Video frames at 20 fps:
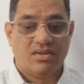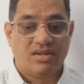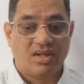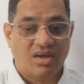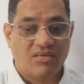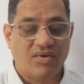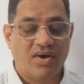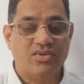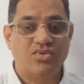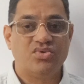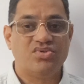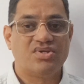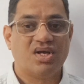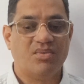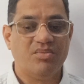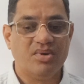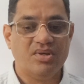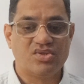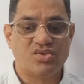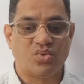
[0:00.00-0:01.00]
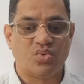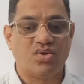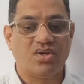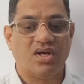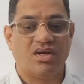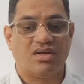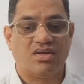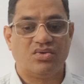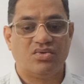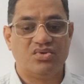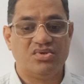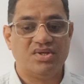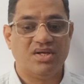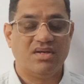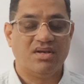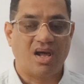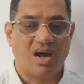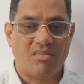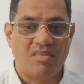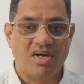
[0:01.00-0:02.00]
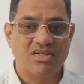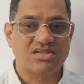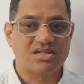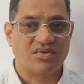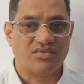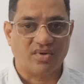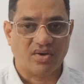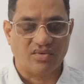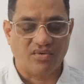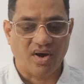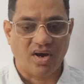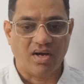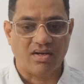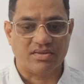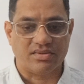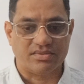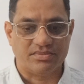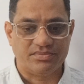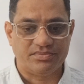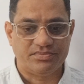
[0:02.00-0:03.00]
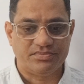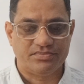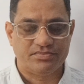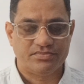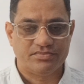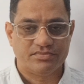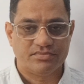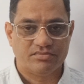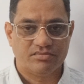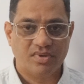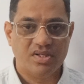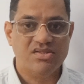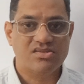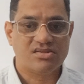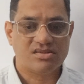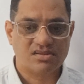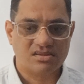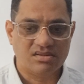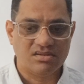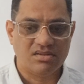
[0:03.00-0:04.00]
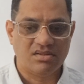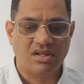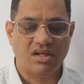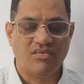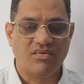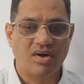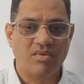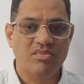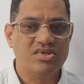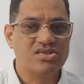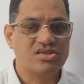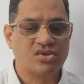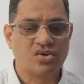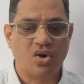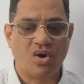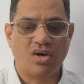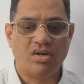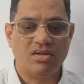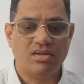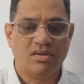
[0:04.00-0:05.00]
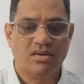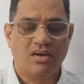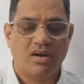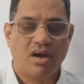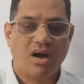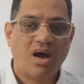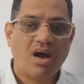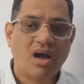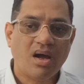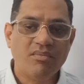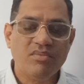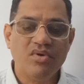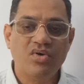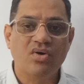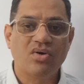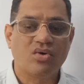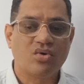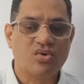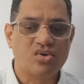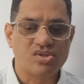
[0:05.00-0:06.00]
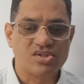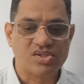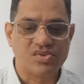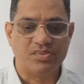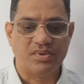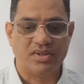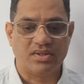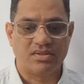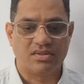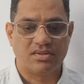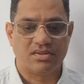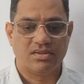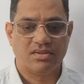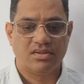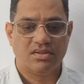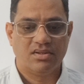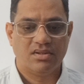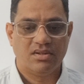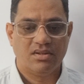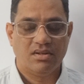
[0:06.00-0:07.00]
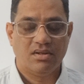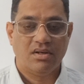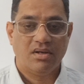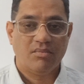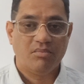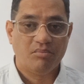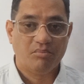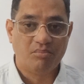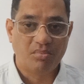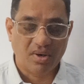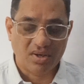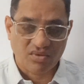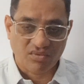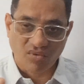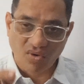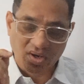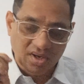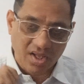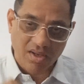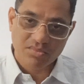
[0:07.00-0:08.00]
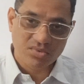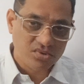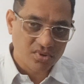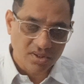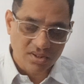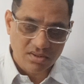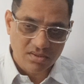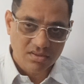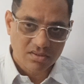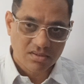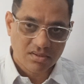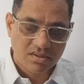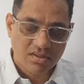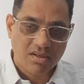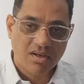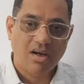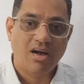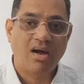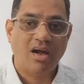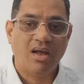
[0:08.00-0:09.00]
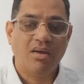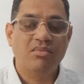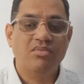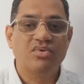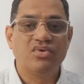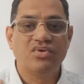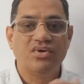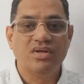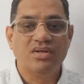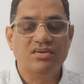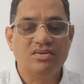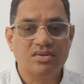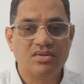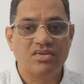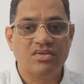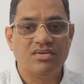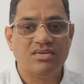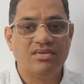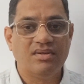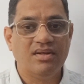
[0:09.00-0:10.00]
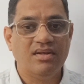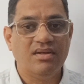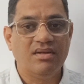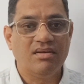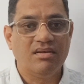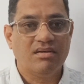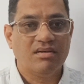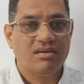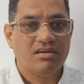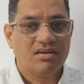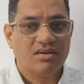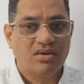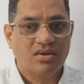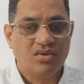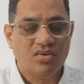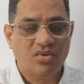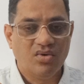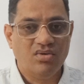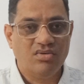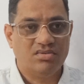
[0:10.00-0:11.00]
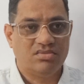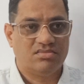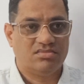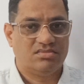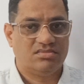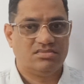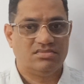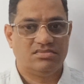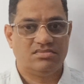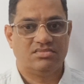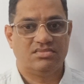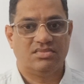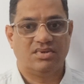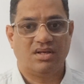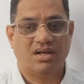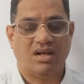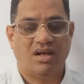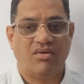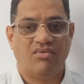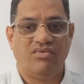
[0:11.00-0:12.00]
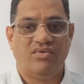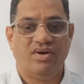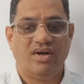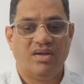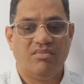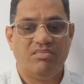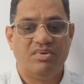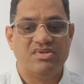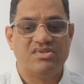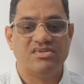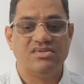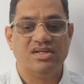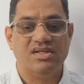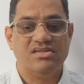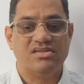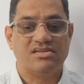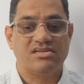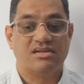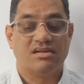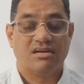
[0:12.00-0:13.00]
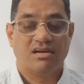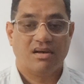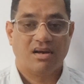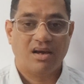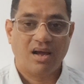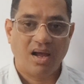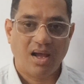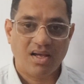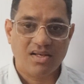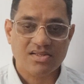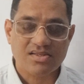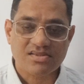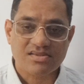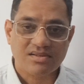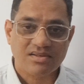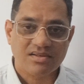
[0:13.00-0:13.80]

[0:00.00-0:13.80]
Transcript: Deva Tuza Mi Sonar Tuze Namacha Vyavhar. Means, Deva means God, I am your goldsmith. But what I am doing? I am doing the, you know, everyday business as